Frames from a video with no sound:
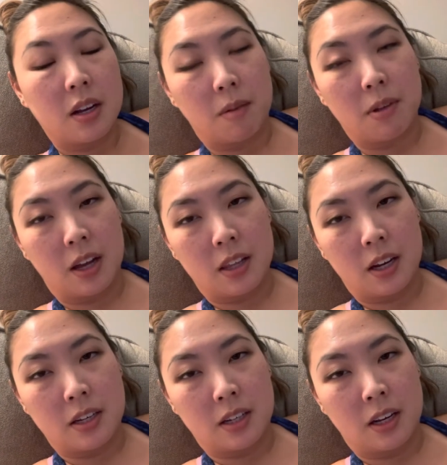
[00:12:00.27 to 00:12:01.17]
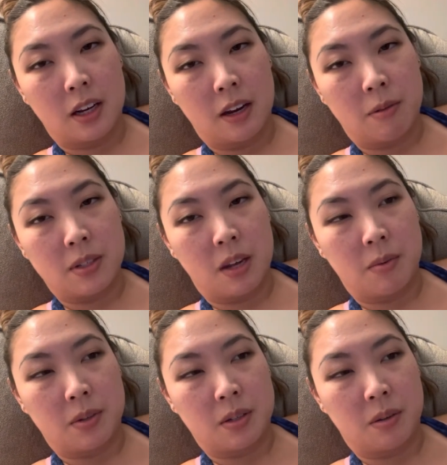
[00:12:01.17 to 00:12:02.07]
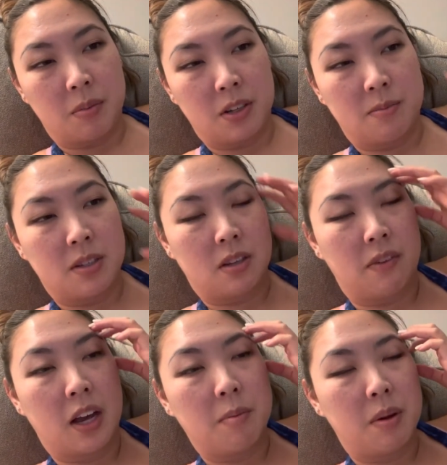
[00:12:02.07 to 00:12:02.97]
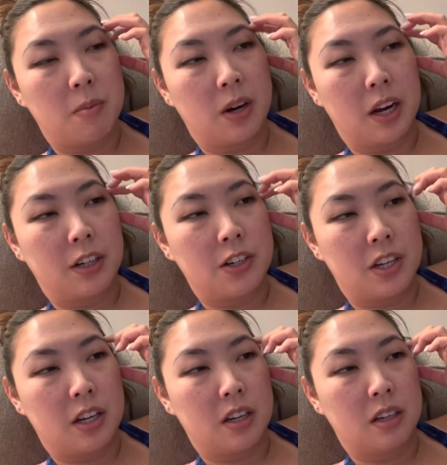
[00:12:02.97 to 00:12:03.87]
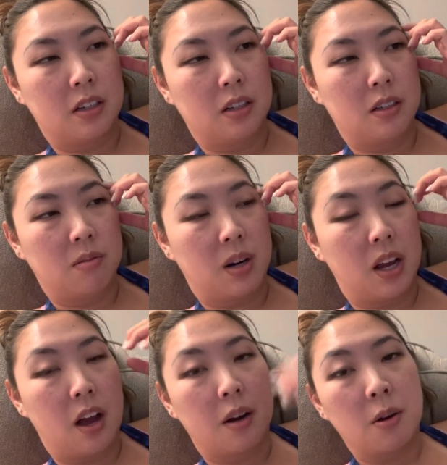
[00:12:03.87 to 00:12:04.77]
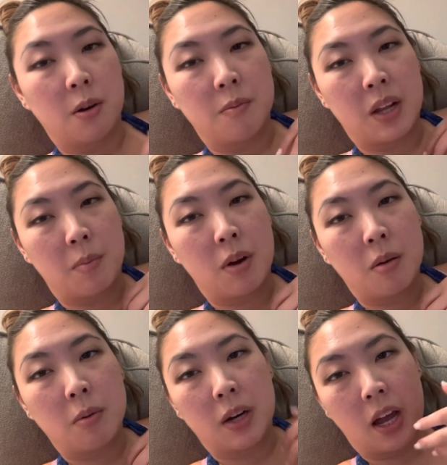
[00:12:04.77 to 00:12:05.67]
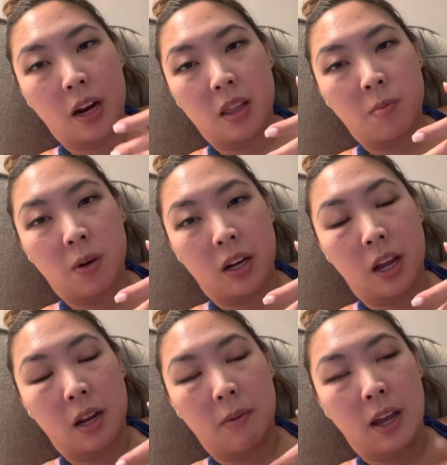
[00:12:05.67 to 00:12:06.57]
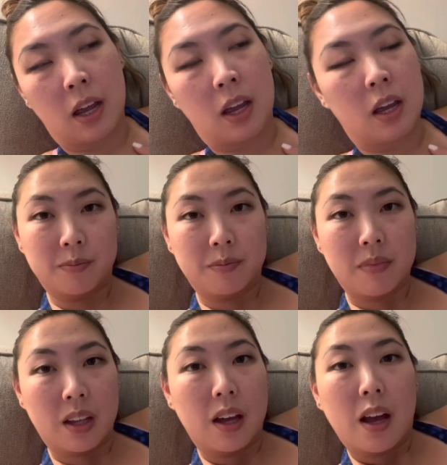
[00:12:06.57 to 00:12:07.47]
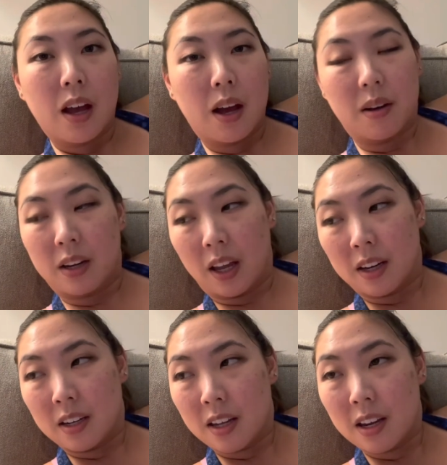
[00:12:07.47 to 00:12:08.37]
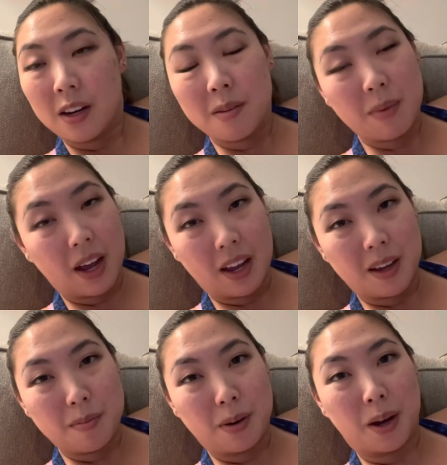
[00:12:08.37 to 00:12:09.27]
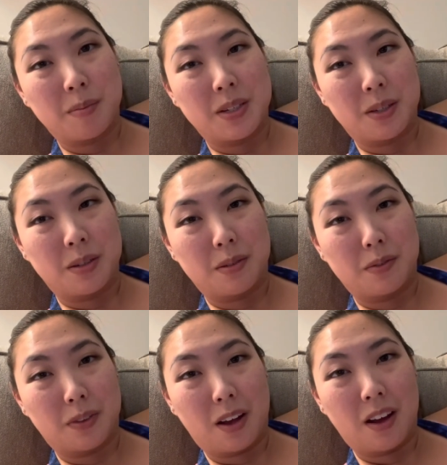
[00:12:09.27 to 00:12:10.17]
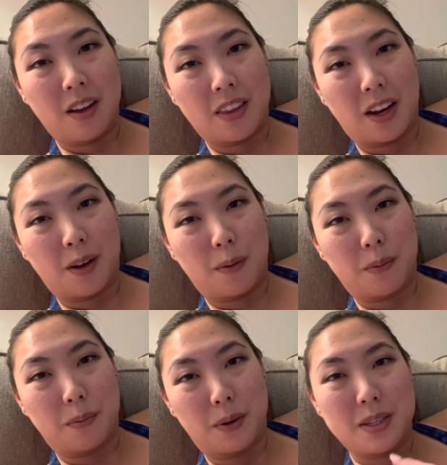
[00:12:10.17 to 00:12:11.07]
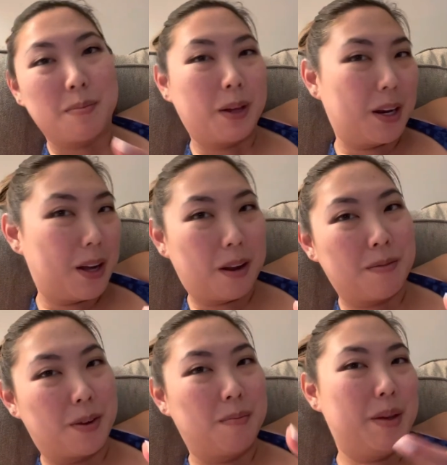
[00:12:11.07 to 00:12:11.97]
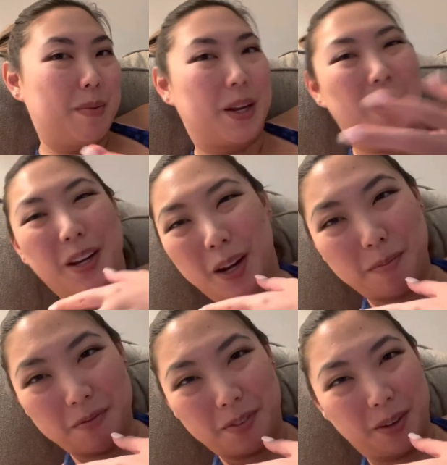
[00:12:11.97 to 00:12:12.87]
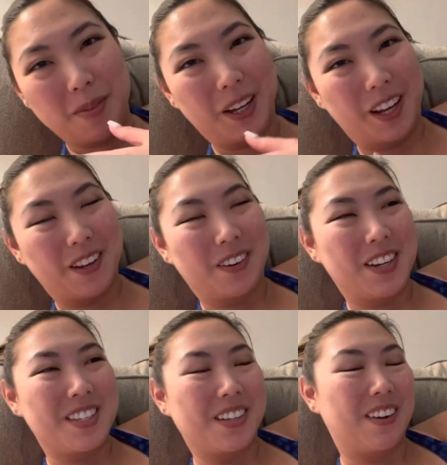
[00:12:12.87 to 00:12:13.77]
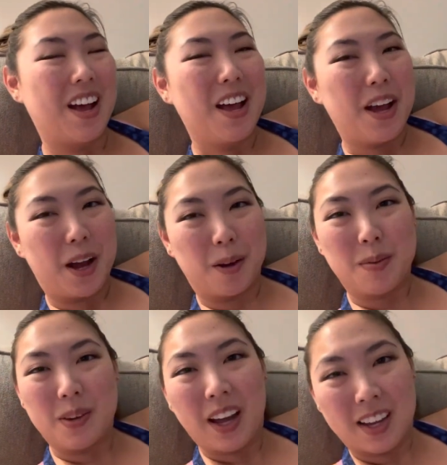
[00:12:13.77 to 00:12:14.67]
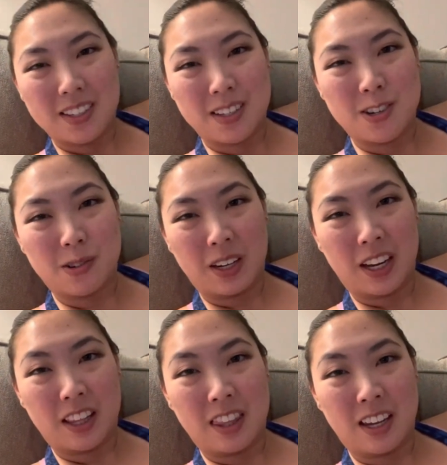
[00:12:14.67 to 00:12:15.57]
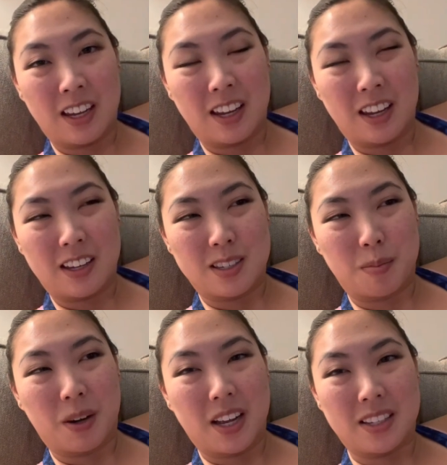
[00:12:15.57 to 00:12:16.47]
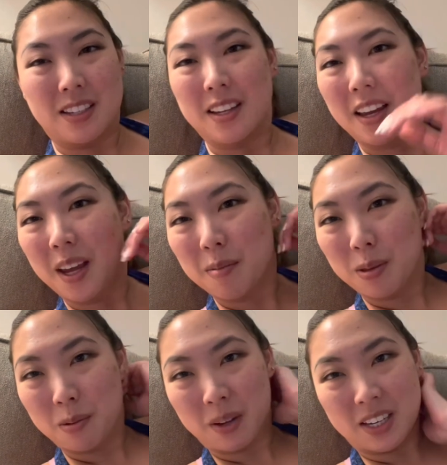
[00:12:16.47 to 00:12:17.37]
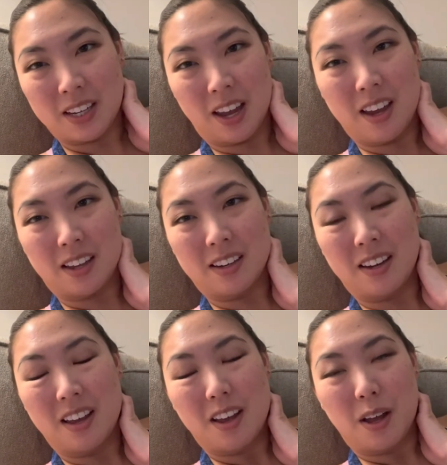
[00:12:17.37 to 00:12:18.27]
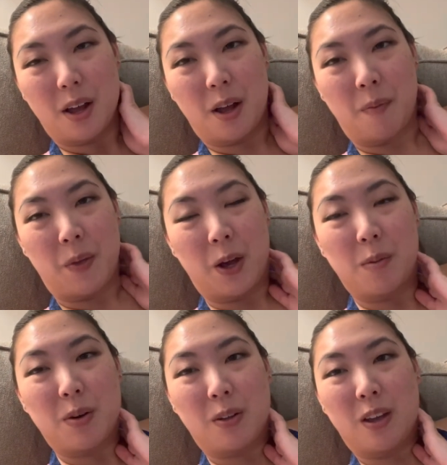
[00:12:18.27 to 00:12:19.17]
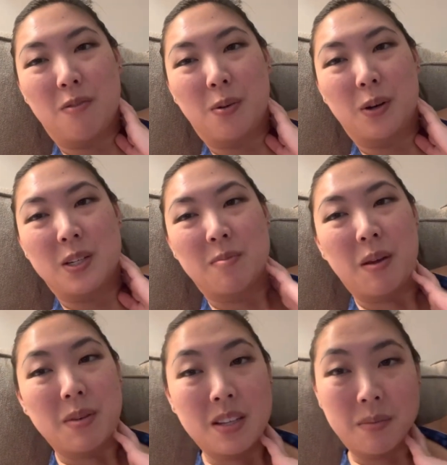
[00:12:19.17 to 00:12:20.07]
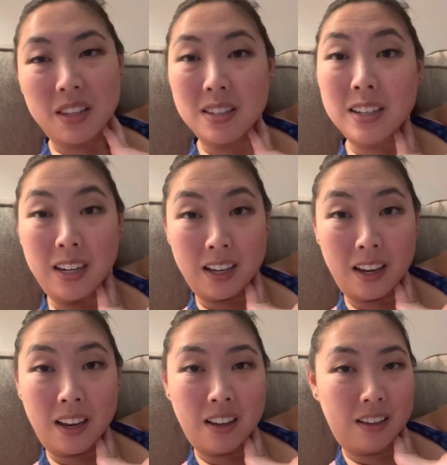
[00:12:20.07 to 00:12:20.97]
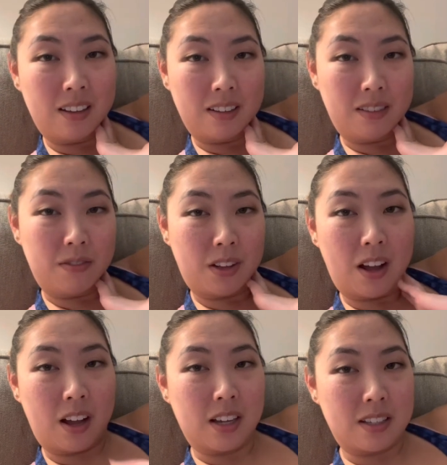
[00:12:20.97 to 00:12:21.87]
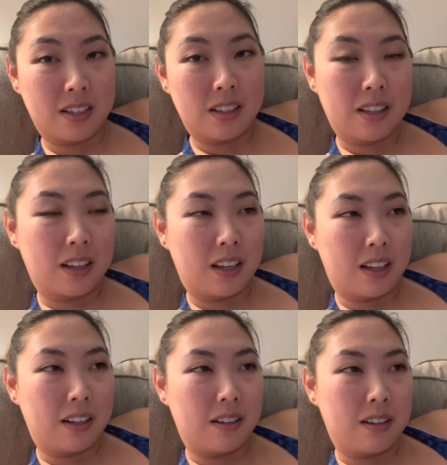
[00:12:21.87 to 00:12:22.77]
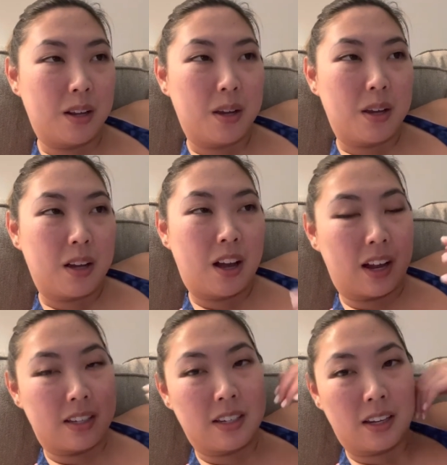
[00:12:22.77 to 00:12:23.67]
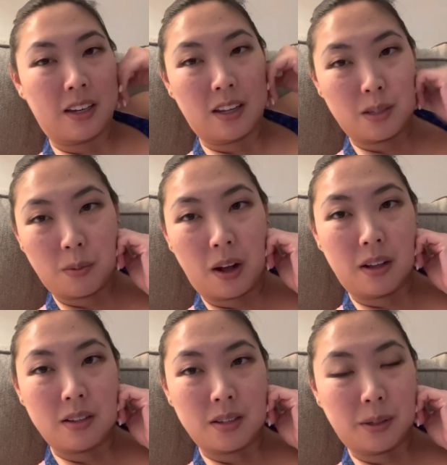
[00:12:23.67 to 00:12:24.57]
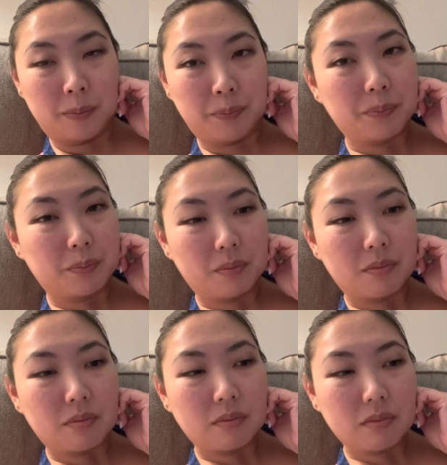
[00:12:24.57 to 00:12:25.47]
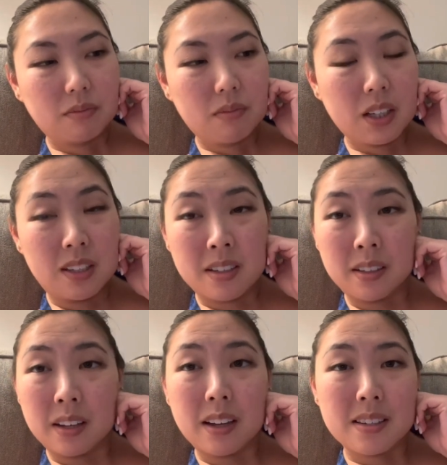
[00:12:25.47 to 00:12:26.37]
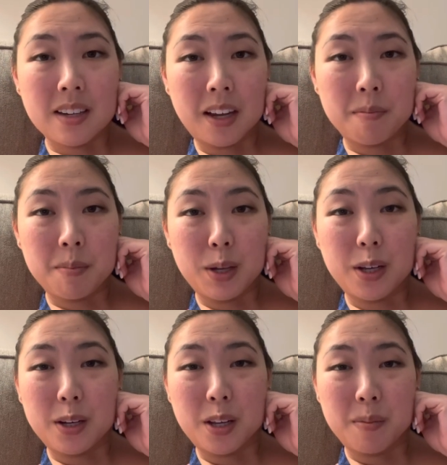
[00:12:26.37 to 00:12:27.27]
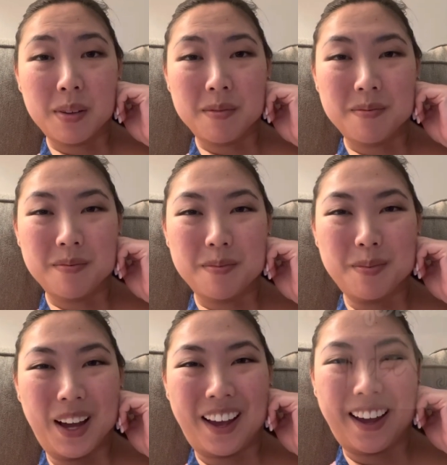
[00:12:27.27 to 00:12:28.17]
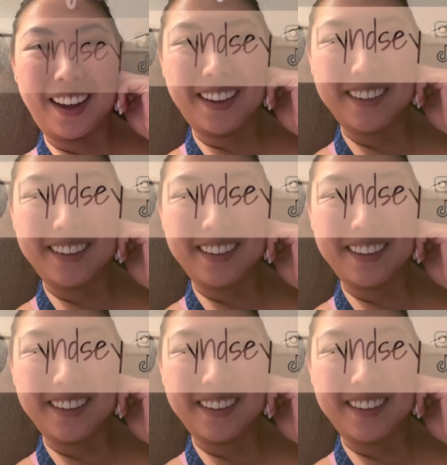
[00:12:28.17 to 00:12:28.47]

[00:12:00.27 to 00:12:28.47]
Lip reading: I'm glad that I did it. I was able to push myself. I had a bit more energy when I got home than I probably would have had in the morning anyway. I'm gonna end it here, my impromptu vlog that I wasn't planning on filming, but ended up filming anyway. So hope you guys enjoy the surprises that came through my day. And I hope you're looking forward to maybe some of the studying vlogs and content as well. So until next time, be a good human. Bye.